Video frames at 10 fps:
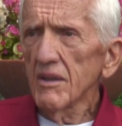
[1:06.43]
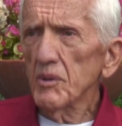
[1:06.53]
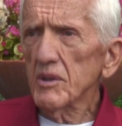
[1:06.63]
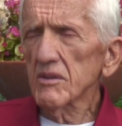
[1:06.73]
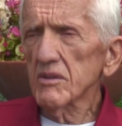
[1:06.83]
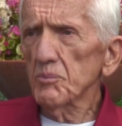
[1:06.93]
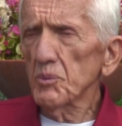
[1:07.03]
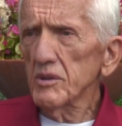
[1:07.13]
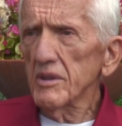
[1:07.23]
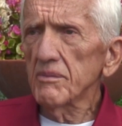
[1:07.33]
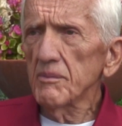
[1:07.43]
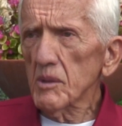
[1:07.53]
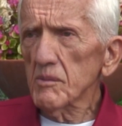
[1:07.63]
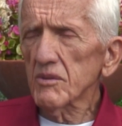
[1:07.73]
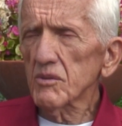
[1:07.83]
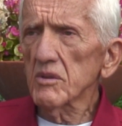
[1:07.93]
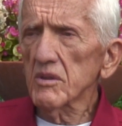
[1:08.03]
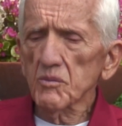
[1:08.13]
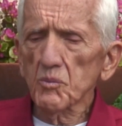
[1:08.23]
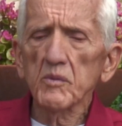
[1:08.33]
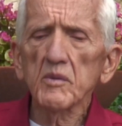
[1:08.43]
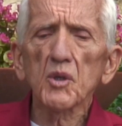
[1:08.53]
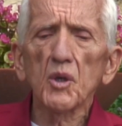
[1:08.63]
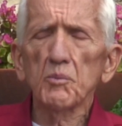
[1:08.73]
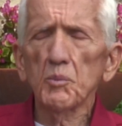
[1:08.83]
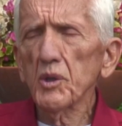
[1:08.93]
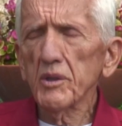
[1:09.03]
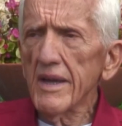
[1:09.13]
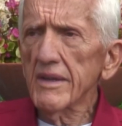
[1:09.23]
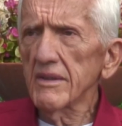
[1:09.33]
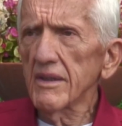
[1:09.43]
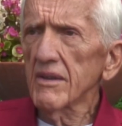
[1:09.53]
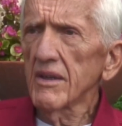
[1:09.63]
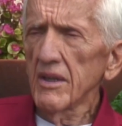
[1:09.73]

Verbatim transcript: Because the protein from animal sources, when we start putting that in there,